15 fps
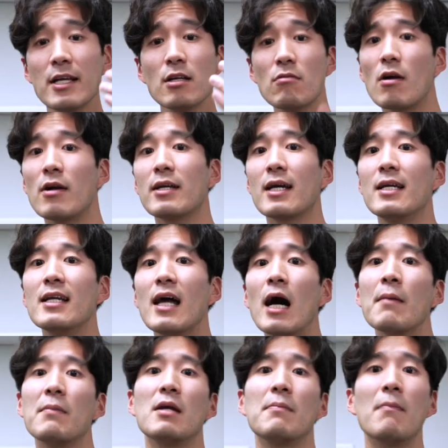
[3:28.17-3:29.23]
you're running a
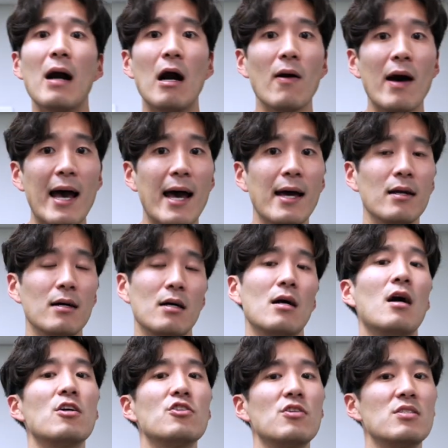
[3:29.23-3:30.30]
9-minute mile at
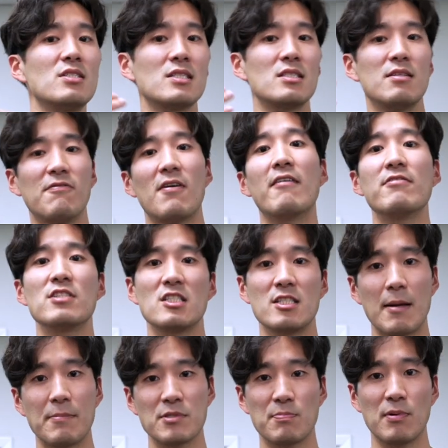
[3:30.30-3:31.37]
165
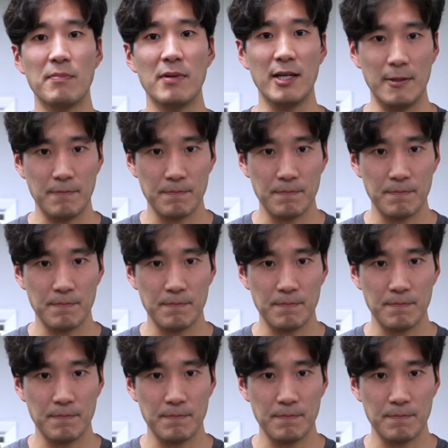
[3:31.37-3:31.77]
steps per minute.